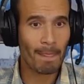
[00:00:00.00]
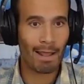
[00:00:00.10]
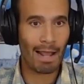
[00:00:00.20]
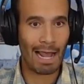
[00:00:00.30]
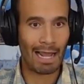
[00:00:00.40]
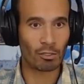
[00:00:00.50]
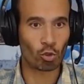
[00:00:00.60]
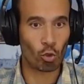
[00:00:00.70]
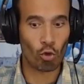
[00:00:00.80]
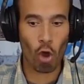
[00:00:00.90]
and
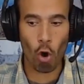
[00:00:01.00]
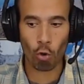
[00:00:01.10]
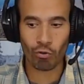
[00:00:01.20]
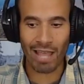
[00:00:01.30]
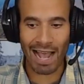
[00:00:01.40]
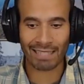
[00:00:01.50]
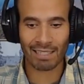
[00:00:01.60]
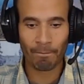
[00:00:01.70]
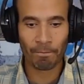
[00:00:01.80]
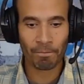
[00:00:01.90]
to know that
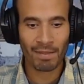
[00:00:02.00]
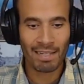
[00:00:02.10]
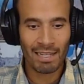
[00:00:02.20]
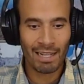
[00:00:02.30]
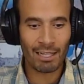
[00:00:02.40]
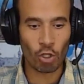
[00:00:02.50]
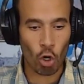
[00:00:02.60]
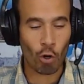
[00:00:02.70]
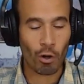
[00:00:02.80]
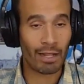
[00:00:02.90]
not
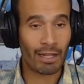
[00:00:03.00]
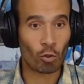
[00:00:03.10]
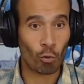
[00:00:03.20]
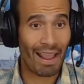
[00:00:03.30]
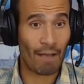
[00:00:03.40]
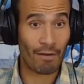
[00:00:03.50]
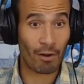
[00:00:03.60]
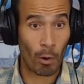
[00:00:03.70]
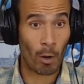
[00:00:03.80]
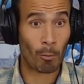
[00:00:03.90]
only do they have a
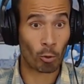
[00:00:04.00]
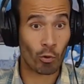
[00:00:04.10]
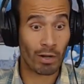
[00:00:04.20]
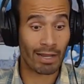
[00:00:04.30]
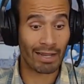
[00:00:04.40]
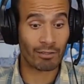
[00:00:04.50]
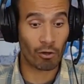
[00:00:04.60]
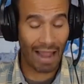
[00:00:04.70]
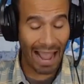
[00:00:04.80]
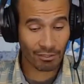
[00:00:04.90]
great opportunity in their
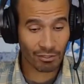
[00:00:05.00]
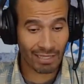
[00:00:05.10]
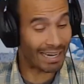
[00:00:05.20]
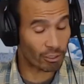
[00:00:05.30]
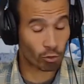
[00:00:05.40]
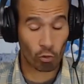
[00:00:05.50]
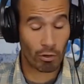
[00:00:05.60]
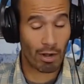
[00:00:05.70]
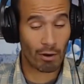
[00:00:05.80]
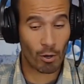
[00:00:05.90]
hands, an
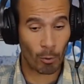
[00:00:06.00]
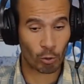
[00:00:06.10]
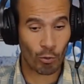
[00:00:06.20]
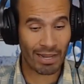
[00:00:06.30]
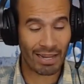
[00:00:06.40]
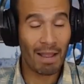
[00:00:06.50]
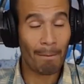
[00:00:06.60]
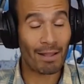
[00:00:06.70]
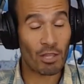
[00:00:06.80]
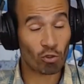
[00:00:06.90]
extraordinary opportunity,
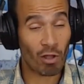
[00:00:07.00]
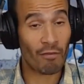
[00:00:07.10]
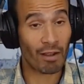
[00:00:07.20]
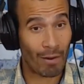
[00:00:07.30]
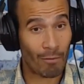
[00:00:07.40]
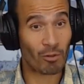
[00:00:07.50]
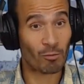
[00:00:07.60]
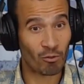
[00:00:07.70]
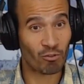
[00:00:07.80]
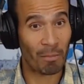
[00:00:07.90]
but they also have a great
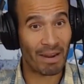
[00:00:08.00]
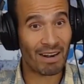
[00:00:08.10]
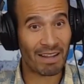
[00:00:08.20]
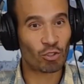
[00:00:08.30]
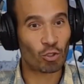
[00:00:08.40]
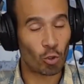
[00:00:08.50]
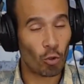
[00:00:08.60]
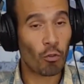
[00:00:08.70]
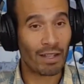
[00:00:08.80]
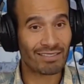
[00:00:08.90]
responsibility to do
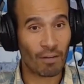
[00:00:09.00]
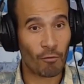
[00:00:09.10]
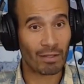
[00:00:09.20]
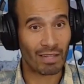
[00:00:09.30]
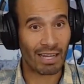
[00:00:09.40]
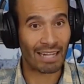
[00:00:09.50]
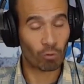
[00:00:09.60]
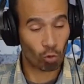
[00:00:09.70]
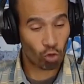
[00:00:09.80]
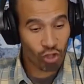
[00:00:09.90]
things differently and
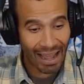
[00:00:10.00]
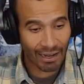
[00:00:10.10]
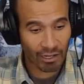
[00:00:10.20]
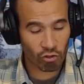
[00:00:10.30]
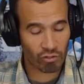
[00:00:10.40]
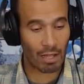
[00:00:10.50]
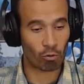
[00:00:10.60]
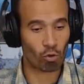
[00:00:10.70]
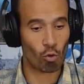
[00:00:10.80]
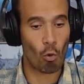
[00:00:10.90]
to challenge the
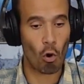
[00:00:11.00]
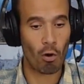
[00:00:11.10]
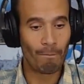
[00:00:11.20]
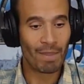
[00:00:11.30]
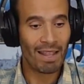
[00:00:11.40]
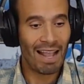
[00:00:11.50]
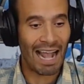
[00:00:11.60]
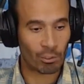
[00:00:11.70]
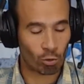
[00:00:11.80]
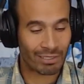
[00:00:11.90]
status quo
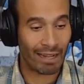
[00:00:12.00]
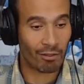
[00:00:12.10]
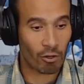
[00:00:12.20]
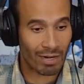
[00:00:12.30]
and to tell their